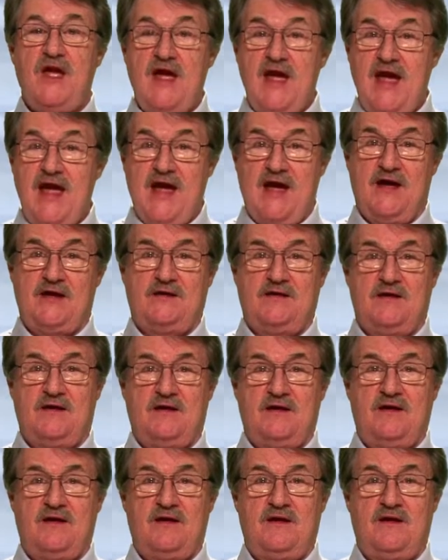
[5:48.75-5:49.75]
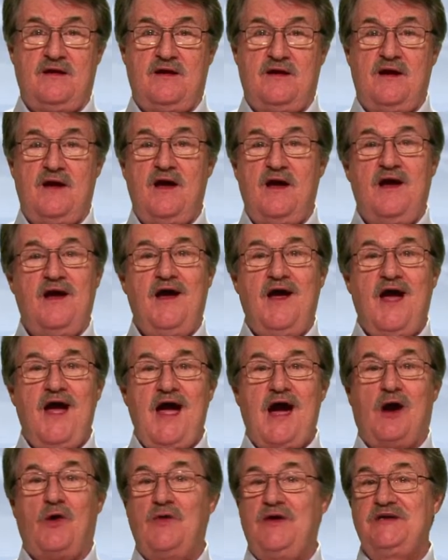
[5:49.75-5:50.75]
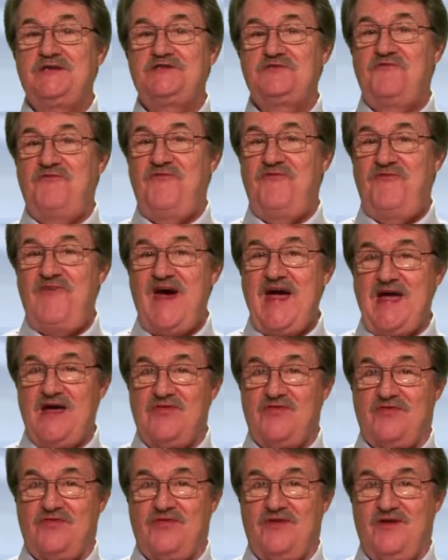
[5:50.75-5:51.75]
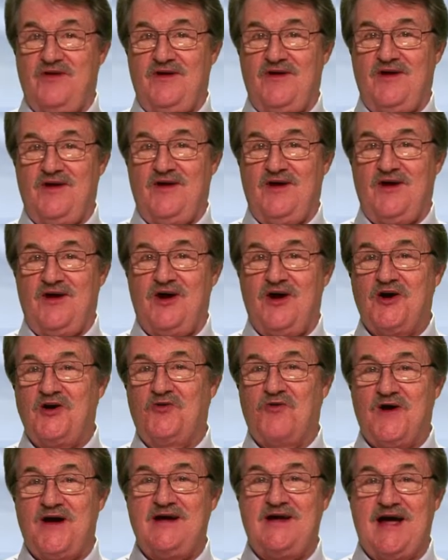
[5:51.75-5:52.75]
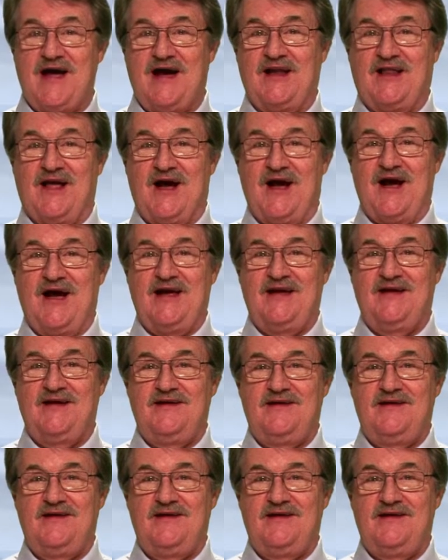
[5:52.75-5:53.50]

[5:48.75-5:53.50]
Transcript: And how is faith a great ally